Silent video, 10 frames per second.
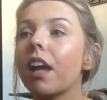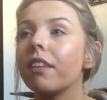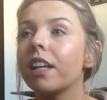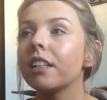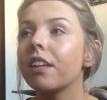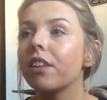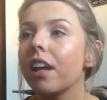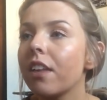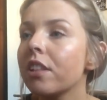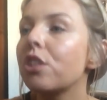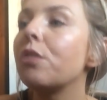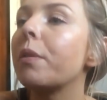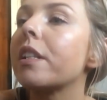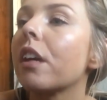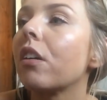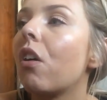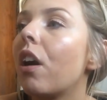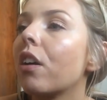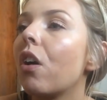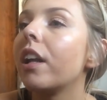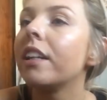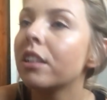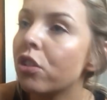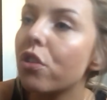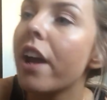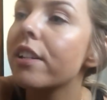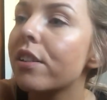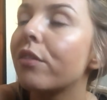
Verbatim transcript: and then the other two bits I got I got a little dress